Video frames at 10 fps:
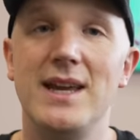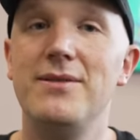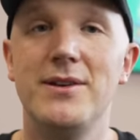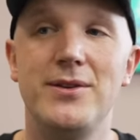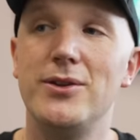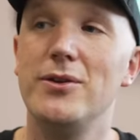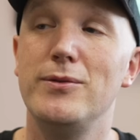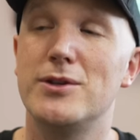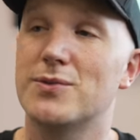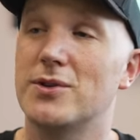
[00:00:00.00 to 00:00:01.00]
Even if you do
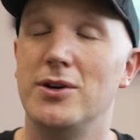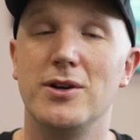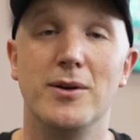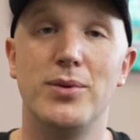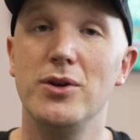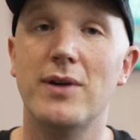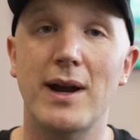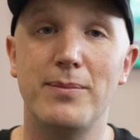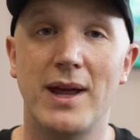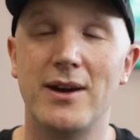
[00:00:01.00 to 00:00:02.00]
just want to hook a
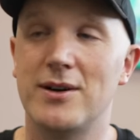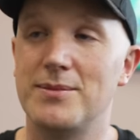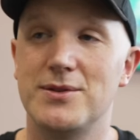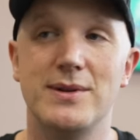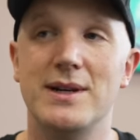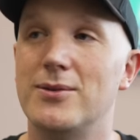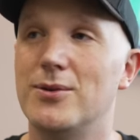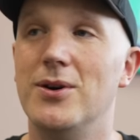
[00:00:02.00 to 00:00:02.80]
Blu-ray player up to it or